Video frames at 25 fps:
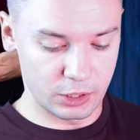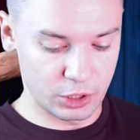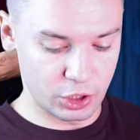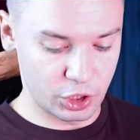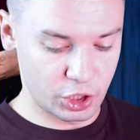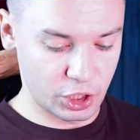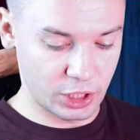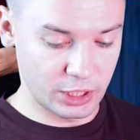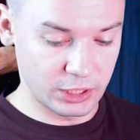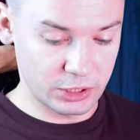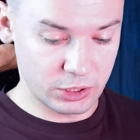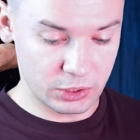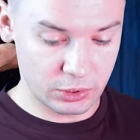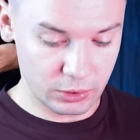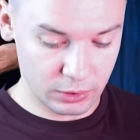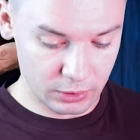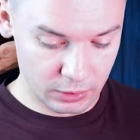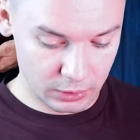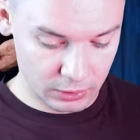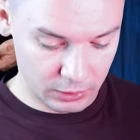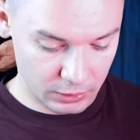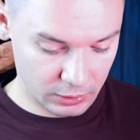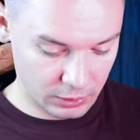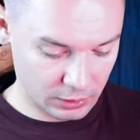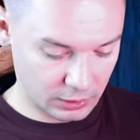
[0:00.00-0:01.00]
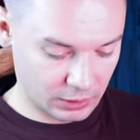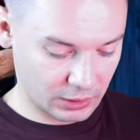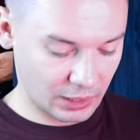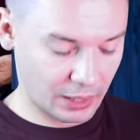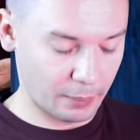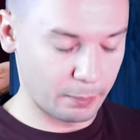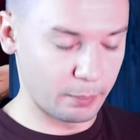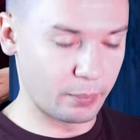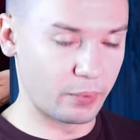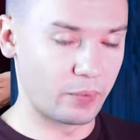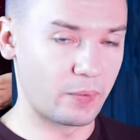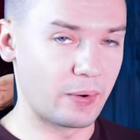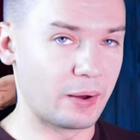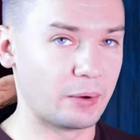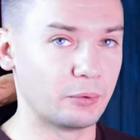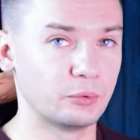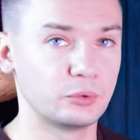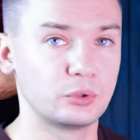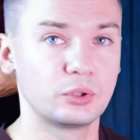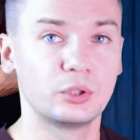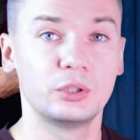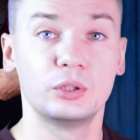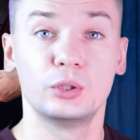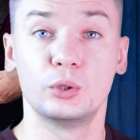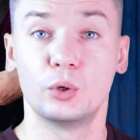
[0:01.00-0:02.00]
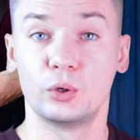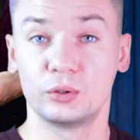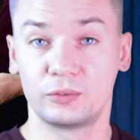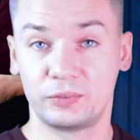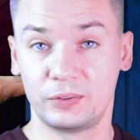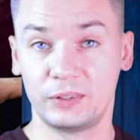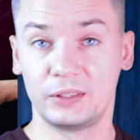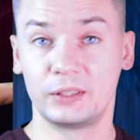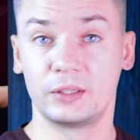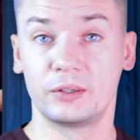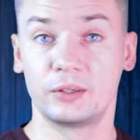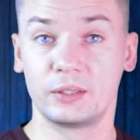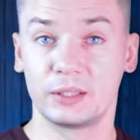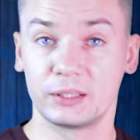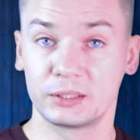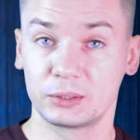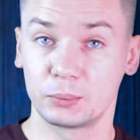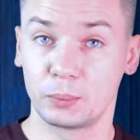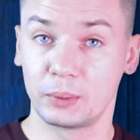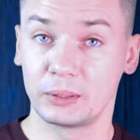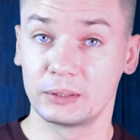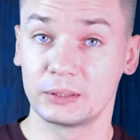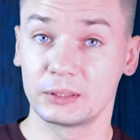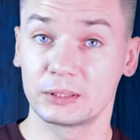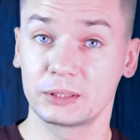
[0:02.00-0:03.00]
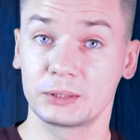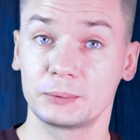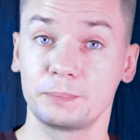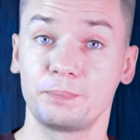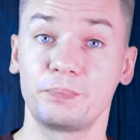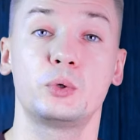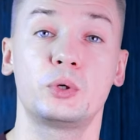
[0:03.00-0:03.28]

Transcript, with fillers: just thumb around, not fingerless ones.